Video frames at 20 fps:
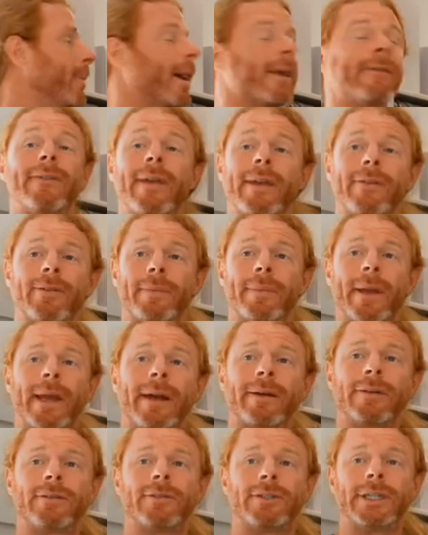my favorite
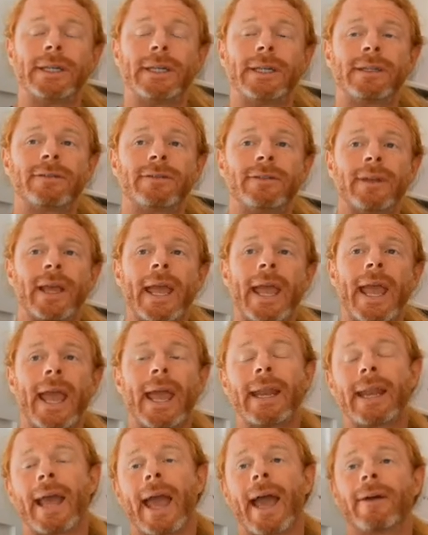pair of jeans,
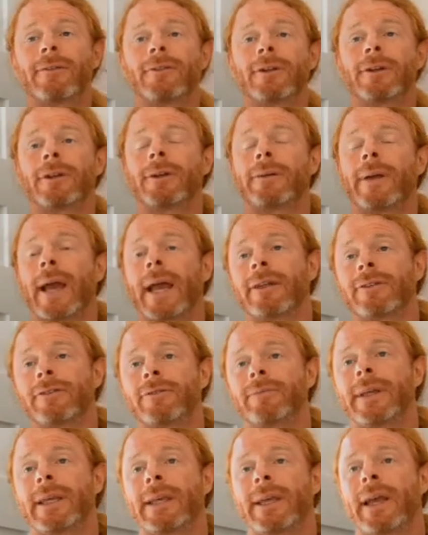and after you
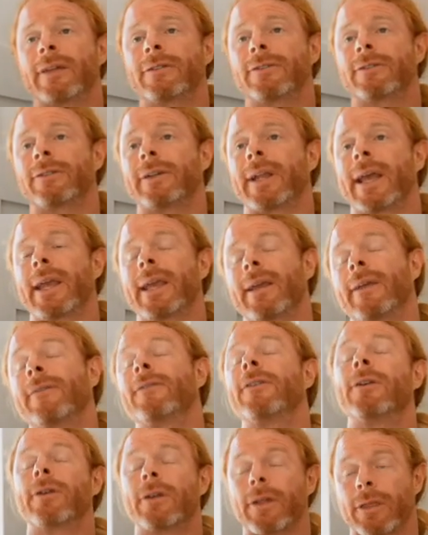asked me yesterday
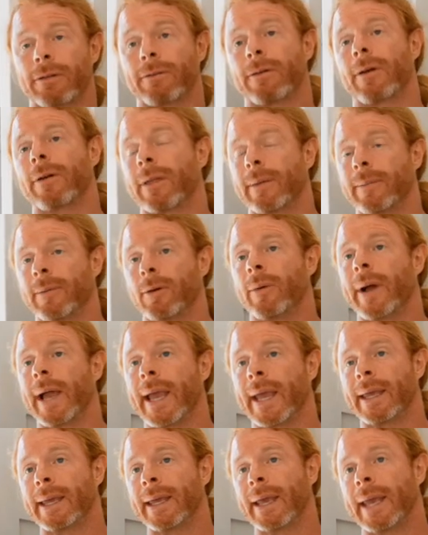if you could throw them
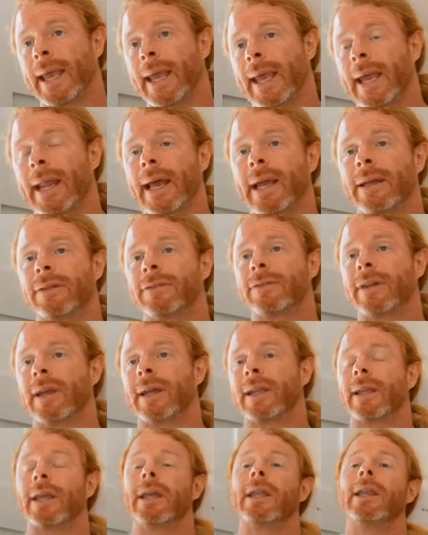away, and I
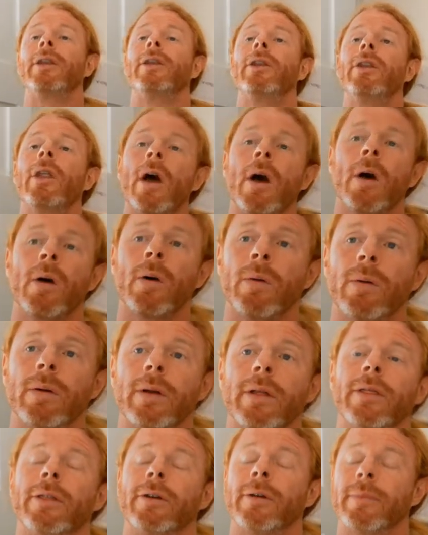said, no,
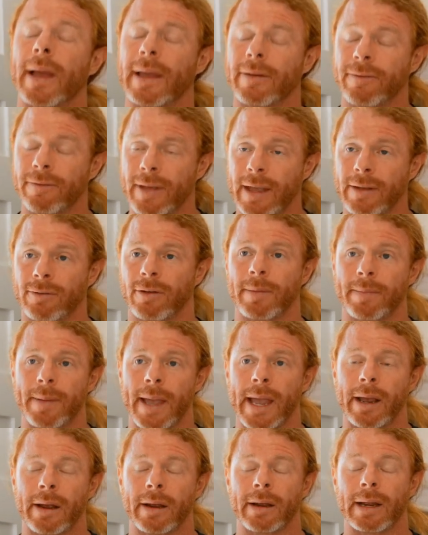they're my favorite
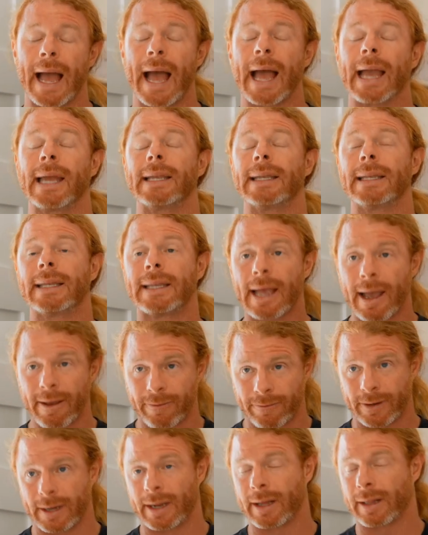pair, I
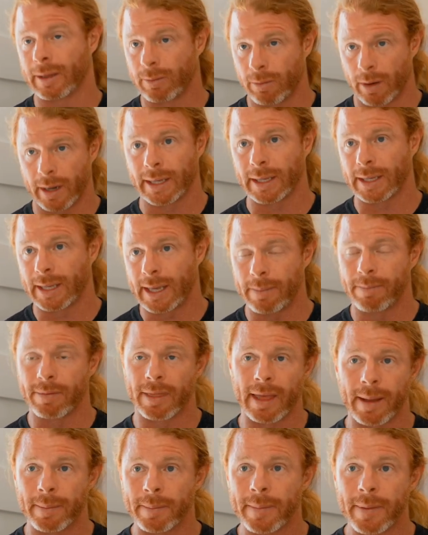definitely want to keep
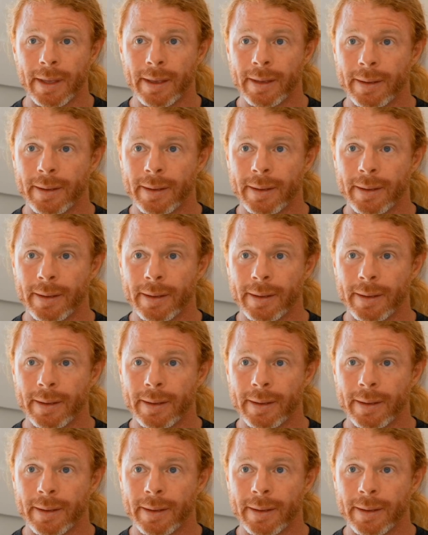them,